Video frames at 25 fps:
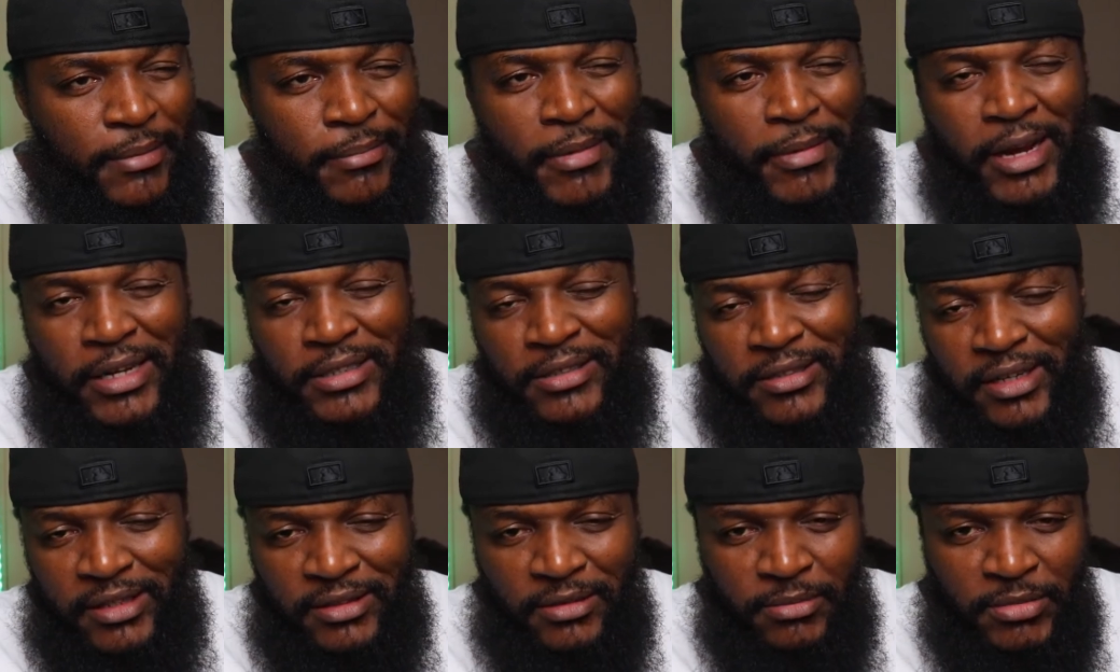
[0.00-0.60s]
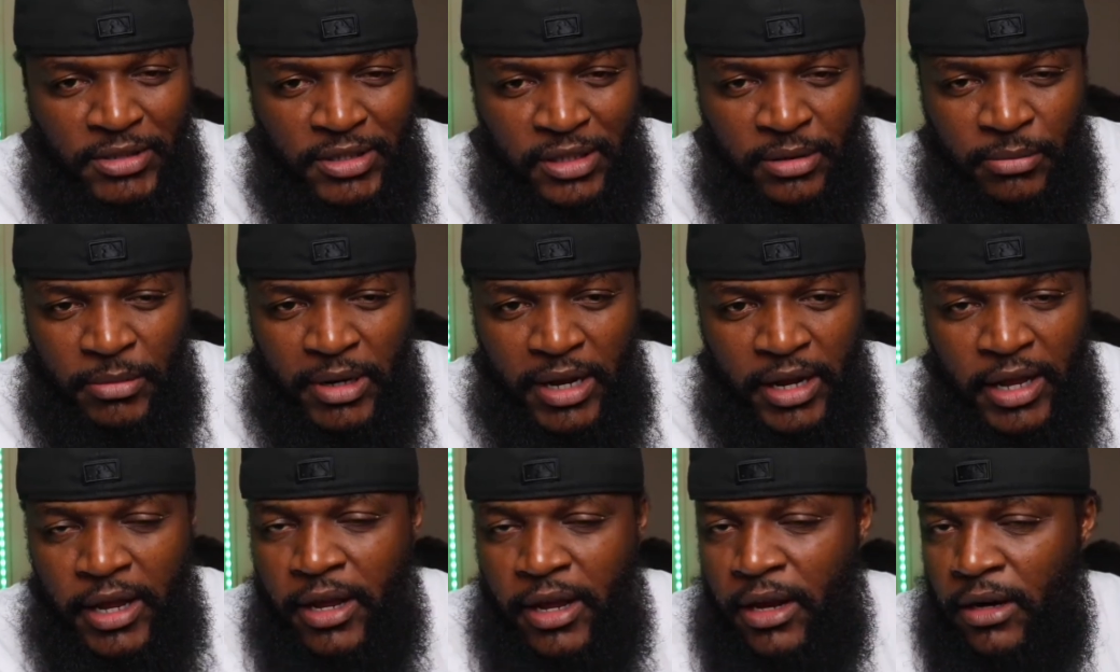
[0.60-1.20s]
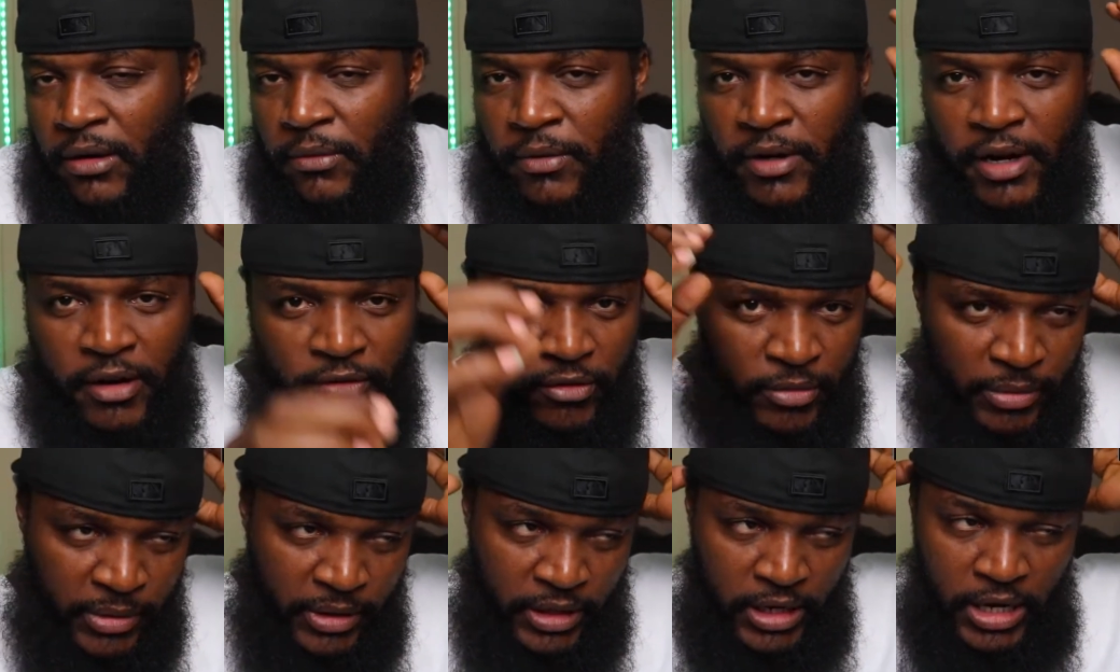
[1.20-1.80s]
I might say some shit in my head or
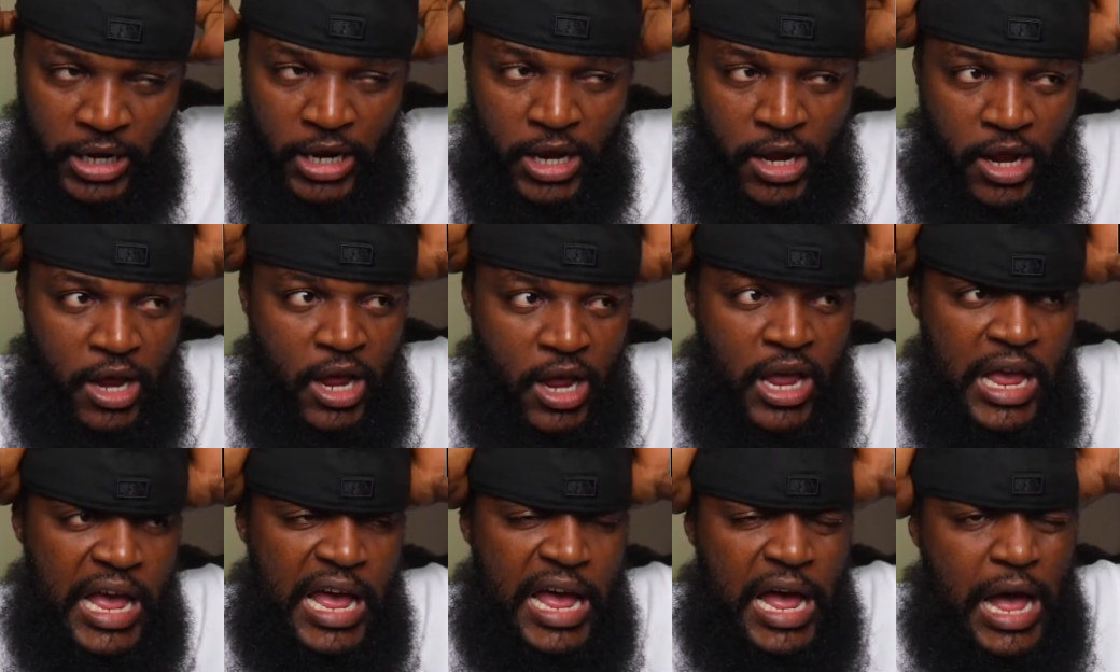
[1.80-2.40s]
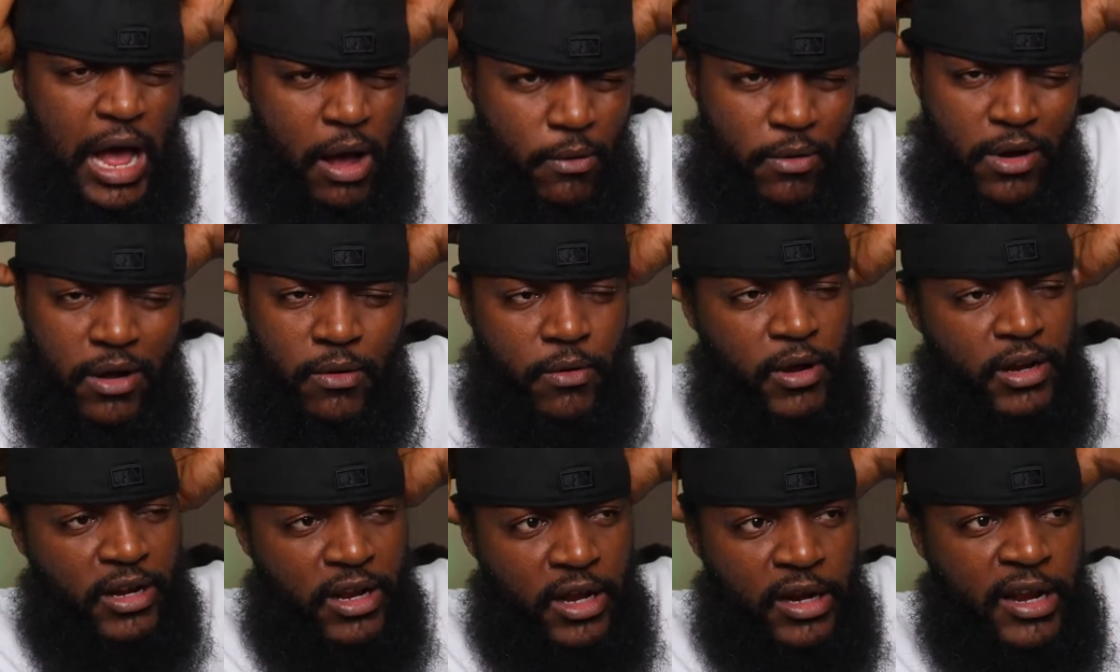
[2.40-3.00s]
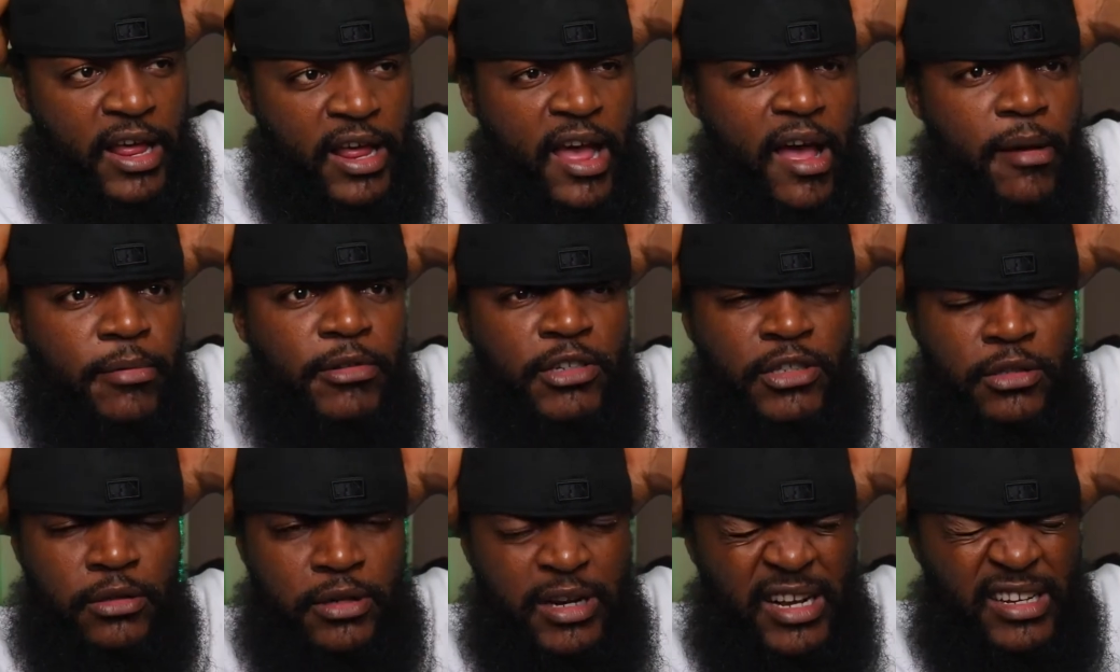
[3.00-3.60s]
whatever, but I wouldn't want nothing to
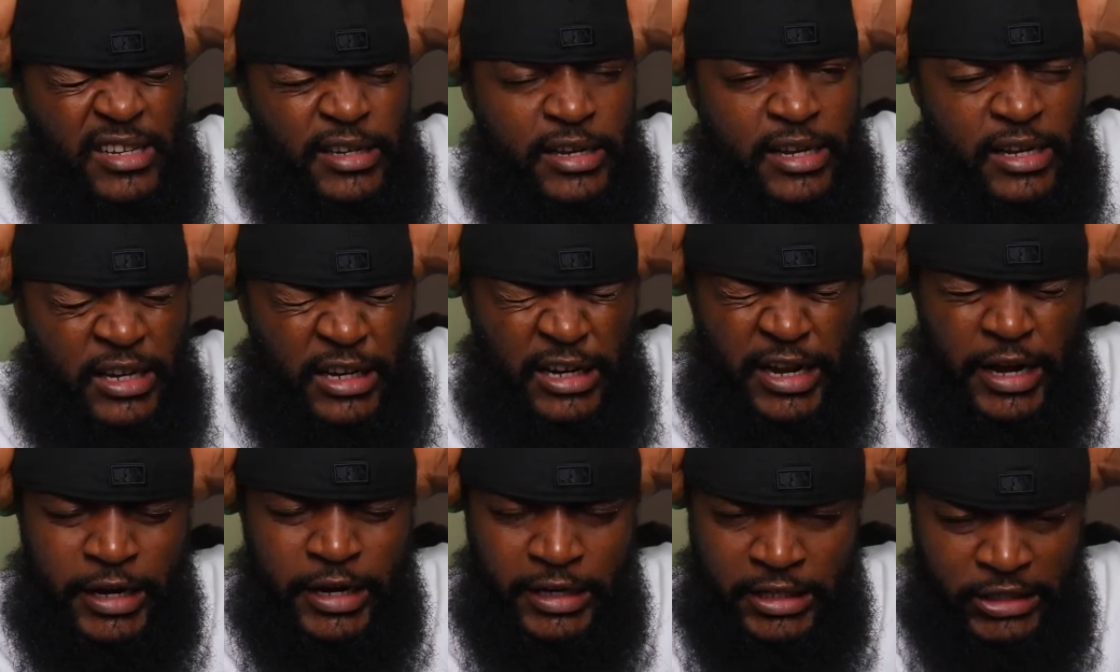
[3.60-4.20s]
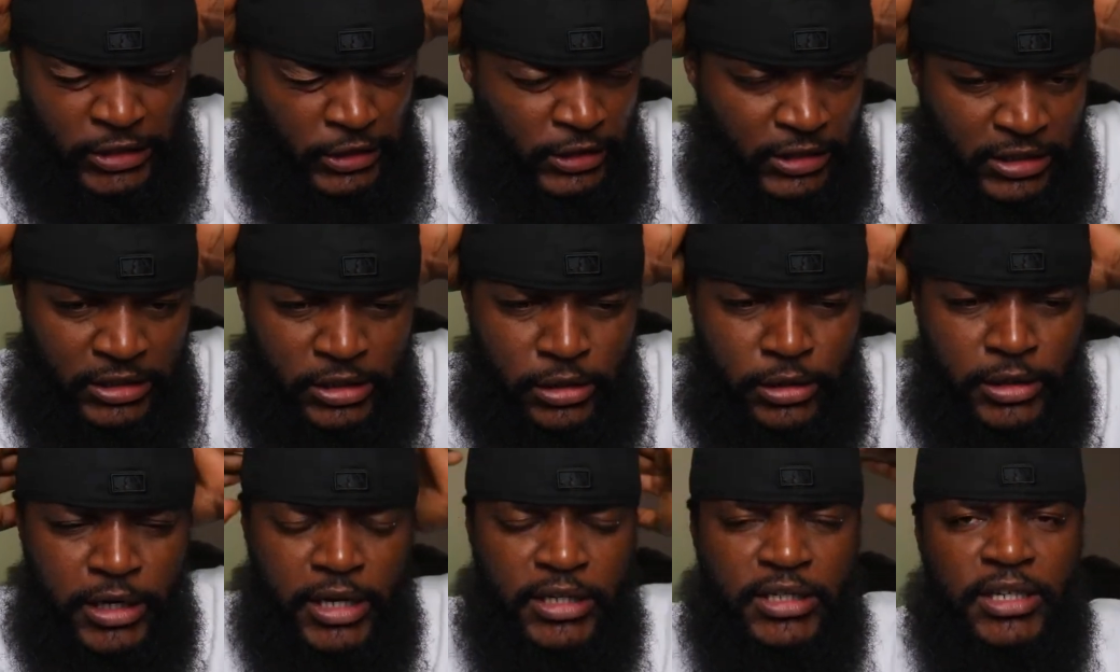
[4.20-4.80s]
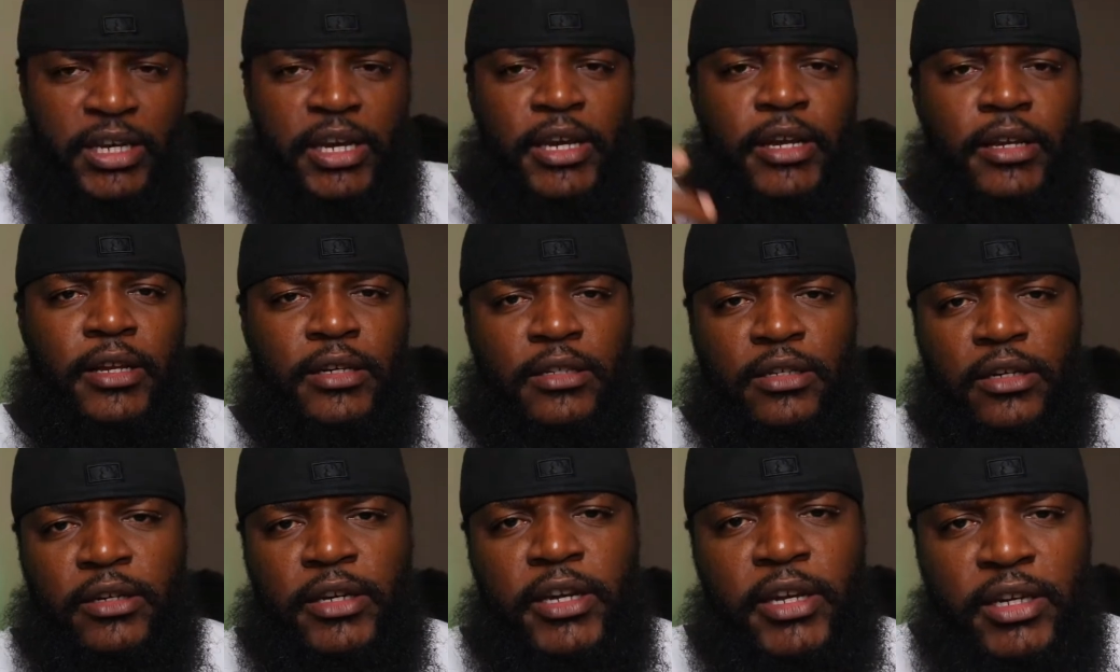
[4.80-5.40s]
happen to her at the end of the day because she still got
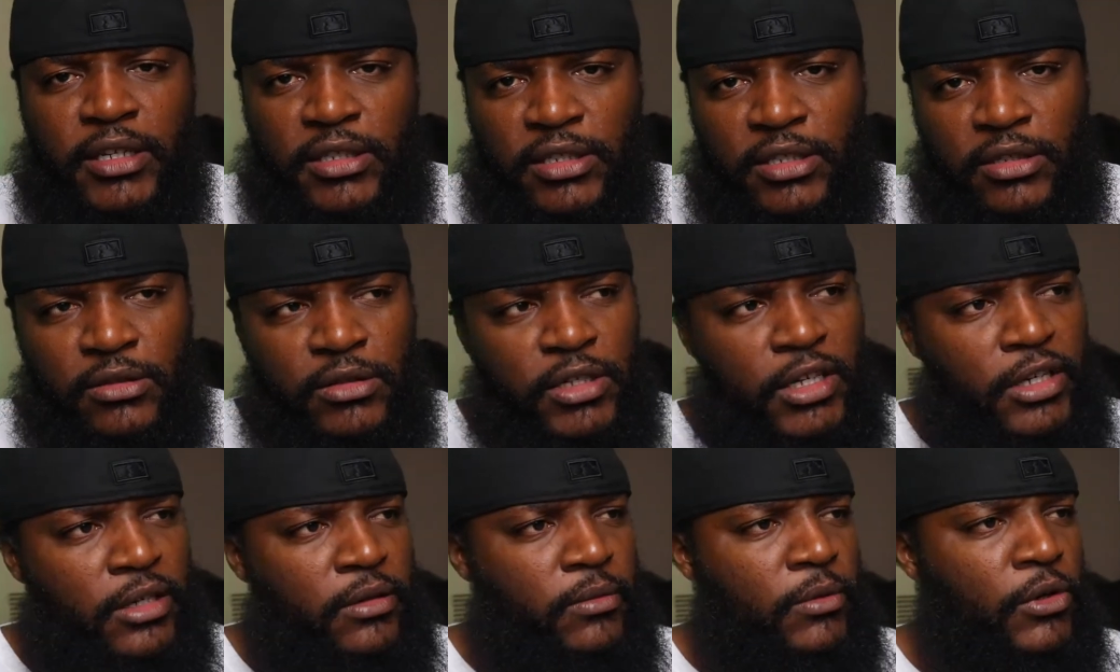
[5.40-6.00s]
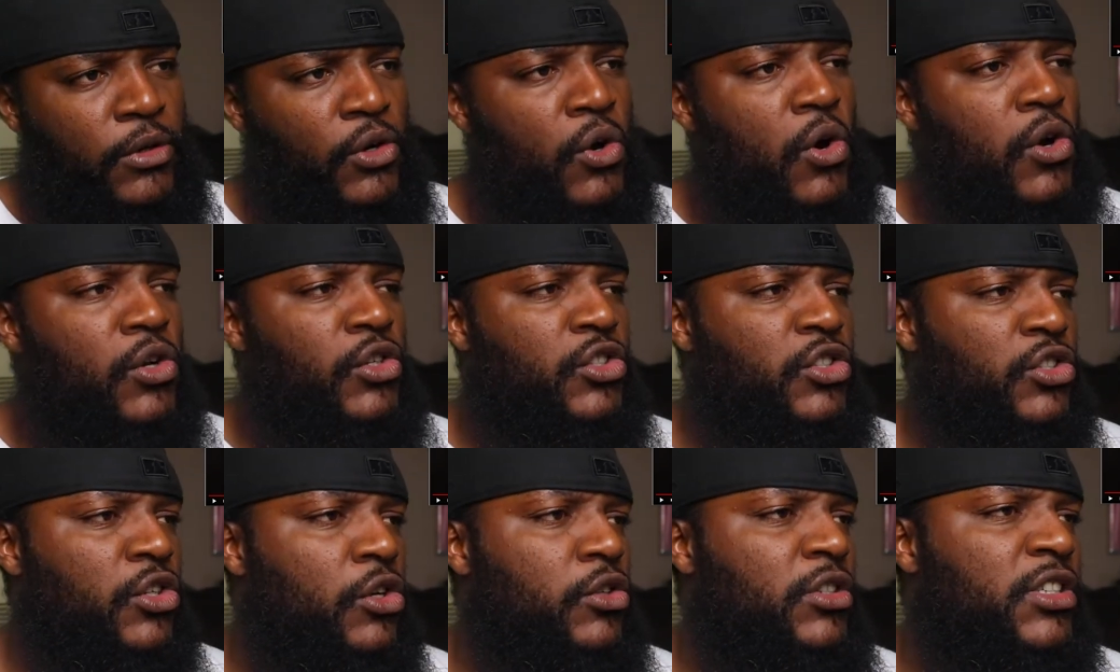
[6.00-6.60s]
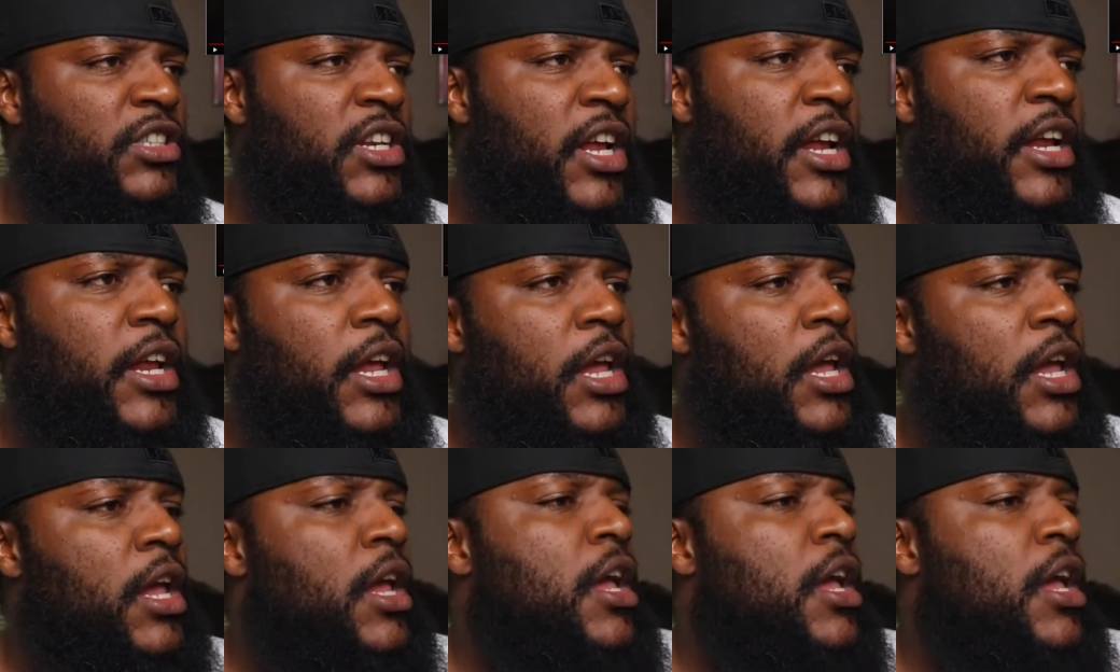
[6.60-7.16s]
kids. Her kids still need her regardless. So it's like,